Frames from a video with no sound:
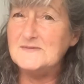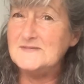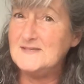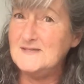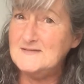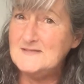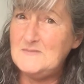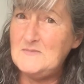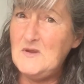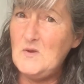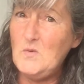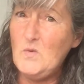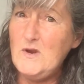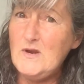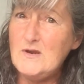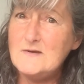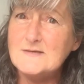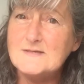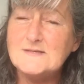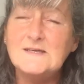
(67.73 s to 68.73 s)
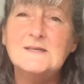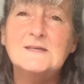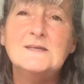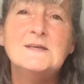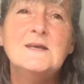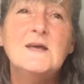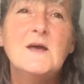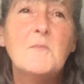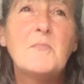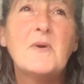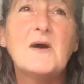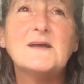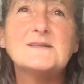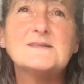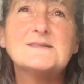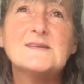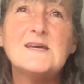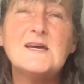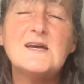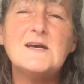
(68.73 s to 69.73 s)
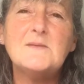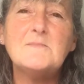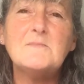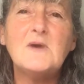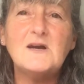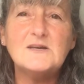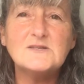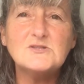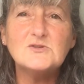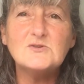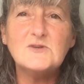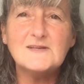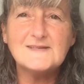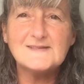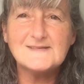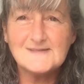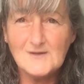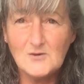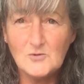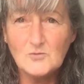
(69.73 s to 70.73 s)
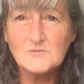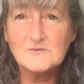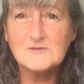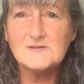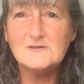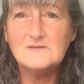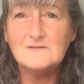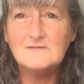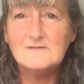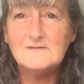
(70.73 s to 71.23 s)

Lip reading: Sounds a bit weird, but I do like salt